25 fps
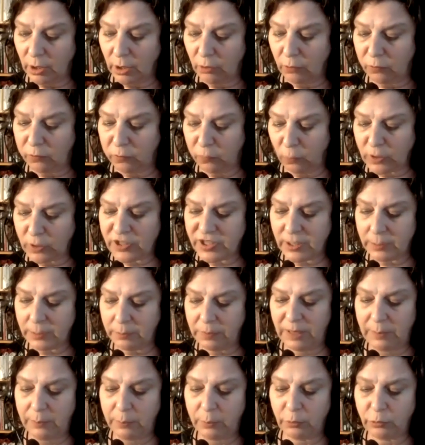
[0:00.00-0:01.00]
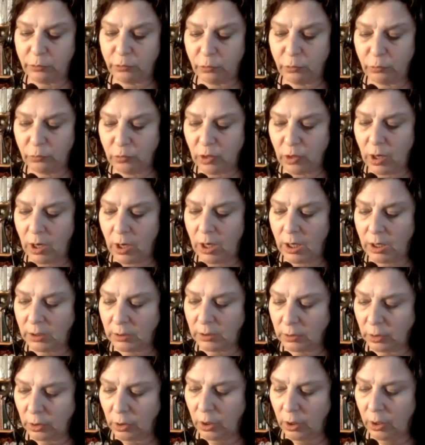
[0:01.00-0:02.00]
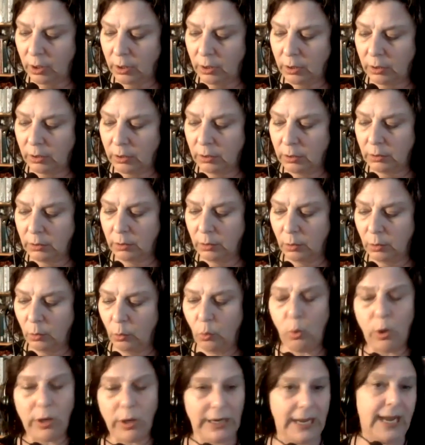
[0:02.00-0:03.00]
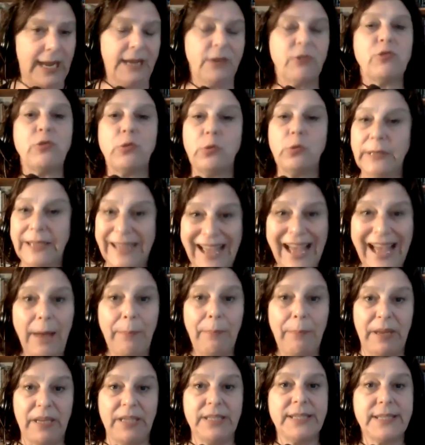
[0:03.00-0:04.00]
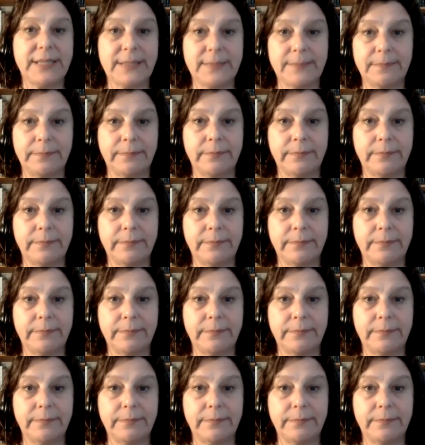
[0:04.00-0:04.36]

forcing people to not learn what actually happens